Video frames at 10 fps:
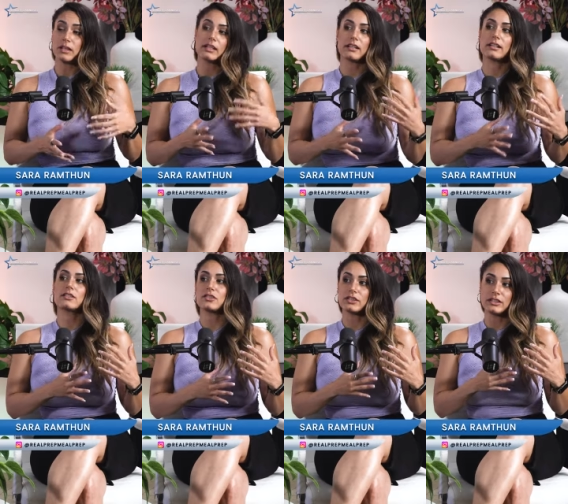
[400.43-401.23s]
we can
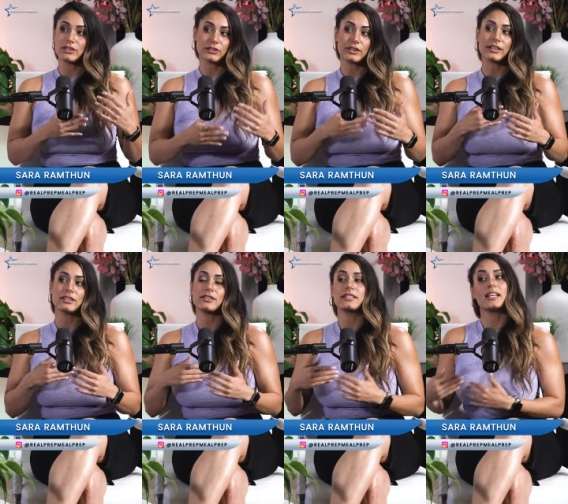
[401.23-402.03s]
actually turn it
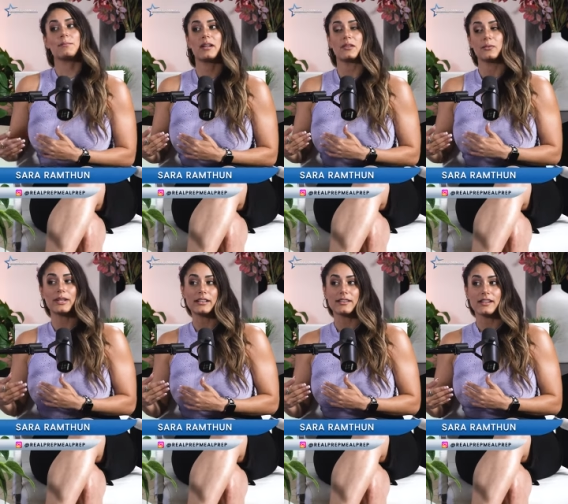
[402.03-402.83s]
into a 10 pound
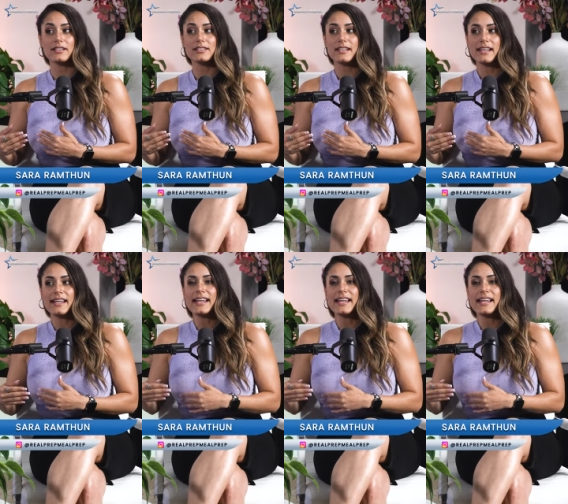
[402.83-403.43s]
weight loss.